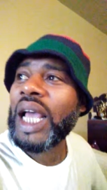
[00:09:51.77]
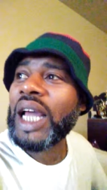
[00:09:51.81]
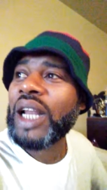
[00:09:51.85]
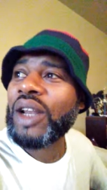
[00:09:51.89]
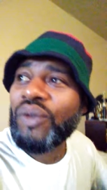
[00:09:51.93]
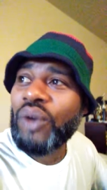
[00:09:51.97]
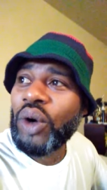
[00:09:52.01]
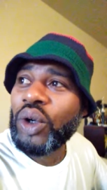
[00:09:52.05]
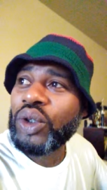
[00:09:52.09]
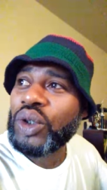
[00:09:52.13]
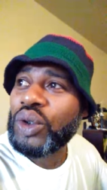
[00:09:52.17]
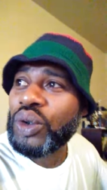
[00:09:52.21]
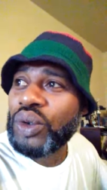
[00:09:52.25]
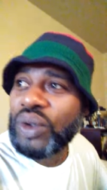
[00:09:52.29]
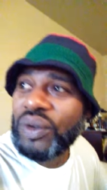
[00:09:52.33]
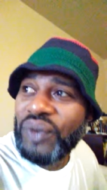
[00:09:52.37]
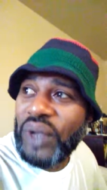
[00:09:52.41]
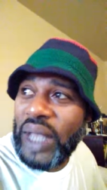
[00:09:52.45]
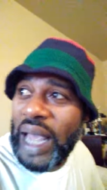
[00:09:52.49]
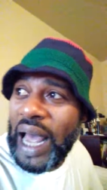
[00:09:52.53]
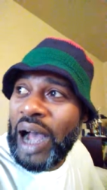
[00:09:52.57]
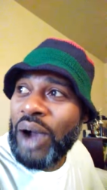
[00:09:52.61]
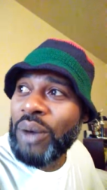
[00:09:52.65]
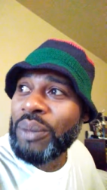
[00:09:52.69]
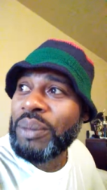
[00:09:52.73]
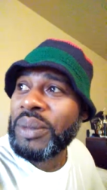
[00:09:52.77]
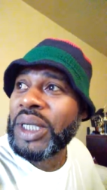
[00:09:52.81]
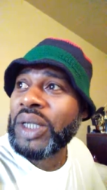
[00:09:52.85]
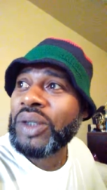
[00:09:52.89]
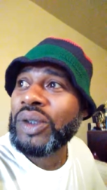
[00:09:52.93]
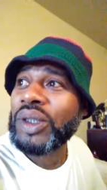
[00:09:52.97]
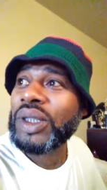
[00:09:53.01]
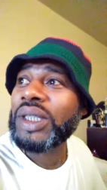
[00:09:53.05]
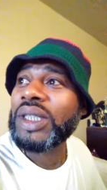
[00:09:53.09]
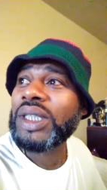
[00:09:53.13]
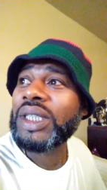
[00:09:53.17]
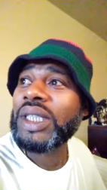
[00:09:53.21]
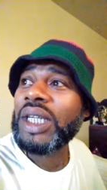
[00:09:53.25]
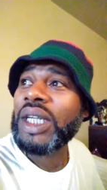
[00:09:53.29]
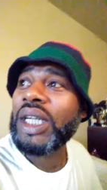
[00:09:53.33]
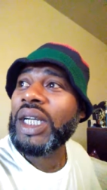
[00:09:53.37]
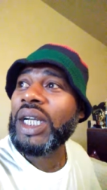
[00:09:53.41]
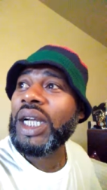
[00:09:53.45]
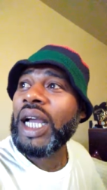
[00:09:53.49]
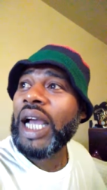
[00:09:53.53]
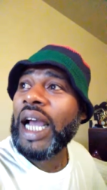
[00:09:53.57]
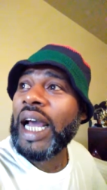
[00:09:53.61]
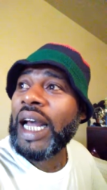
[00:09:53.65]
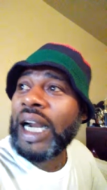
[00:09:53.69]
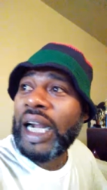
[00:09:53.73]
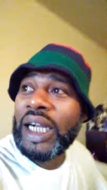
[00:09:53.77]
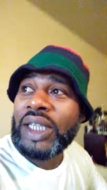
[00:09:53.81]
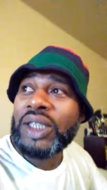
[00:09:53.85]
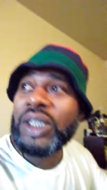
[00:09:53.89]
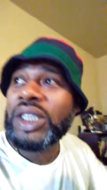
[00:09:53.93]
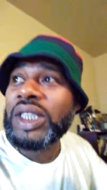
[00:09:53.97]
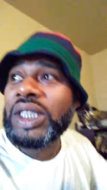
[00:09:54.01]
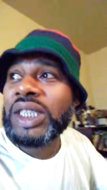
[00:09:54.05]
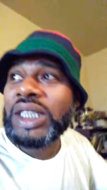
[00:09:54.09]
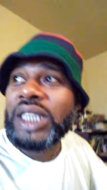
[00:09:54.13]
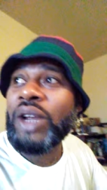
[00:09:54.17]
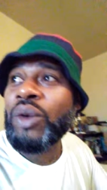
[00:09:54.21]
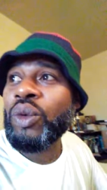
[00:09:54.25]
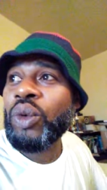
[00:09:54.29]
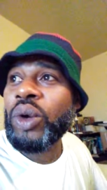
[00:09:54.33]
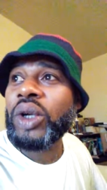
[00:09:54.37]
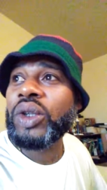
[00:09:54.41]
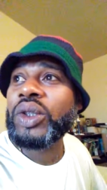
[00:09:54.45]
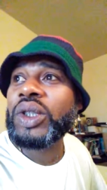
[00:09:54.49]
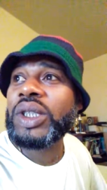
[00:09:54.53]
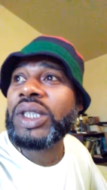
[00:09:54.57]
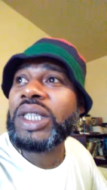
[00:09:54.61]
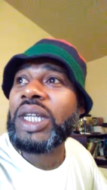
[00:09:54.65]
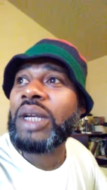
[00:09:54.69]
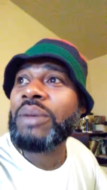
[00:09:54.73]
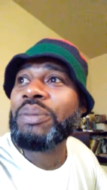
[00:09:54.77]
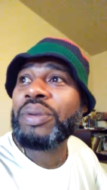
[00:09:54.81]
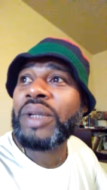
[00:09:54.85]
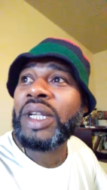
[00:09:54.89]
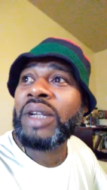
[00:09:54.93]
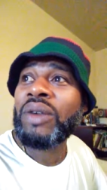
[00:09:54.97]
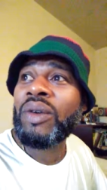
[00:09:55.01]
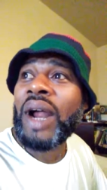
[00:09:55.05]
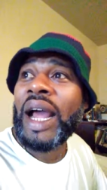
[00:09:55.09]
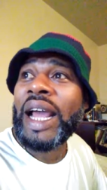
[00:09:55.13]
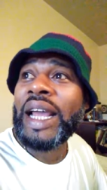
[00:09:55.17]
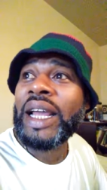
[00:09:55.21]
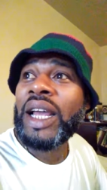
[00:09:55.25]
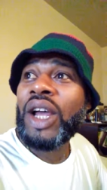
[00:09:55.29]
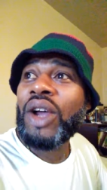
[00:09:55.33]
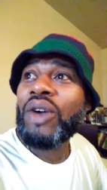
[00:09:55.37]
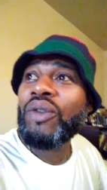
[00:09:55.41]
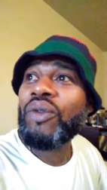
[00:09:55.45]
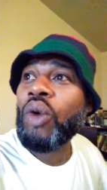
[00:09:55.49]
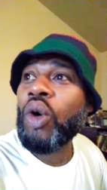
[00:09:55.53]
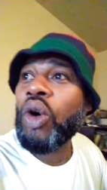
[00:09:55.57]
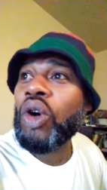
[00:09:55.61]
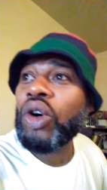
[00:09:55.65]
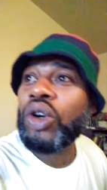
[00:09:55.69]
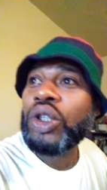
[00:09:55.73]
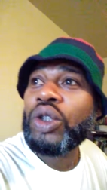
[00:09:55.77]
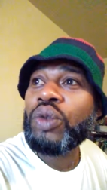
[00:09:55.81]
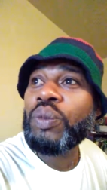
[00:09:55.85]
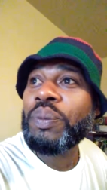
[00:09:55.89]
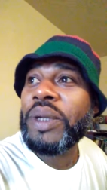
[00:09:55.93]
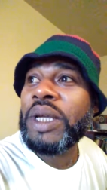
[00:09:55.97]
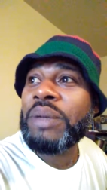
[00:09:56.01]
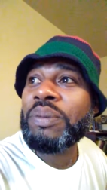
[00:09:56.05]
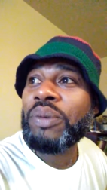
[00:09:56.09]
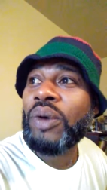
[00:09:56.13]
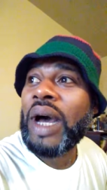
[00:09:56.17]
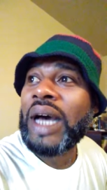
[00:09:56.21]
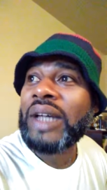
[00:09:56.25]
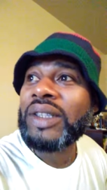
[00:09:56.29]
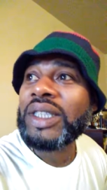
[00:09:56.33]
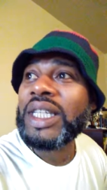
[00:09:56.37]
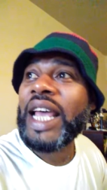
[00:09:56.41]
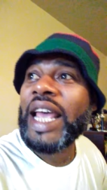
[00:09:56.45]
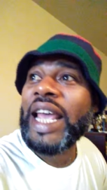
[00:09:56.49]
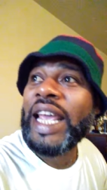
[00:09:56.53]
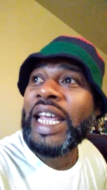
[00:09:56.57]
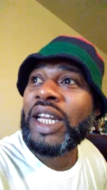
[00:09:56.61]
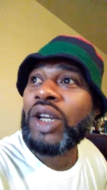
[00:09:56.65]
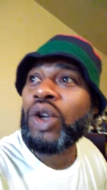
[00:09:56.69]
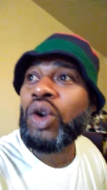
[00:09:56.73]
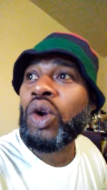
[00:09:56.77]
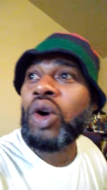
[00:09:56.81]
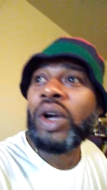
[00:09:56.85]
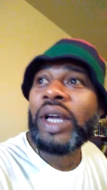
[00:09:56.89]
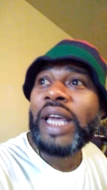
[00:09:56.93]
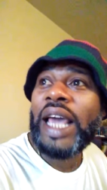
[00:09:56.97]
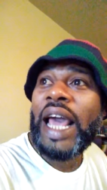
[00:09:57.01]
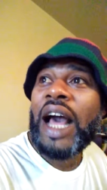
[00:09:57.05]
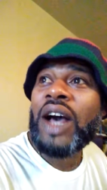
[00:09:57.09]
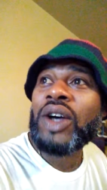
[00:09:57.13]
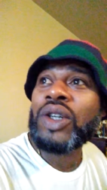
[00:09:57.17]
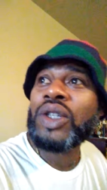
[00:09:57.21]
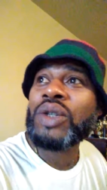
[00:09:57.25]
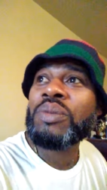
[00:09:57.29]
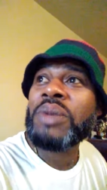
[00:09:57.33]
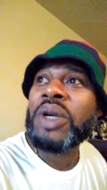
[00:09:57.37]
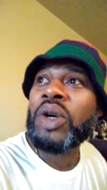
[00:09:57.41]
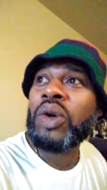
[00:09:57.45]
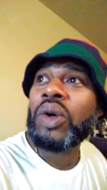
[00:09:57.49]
and the virtues of cow milk and I'll just say real simply, right? For all you people out there hating on cow's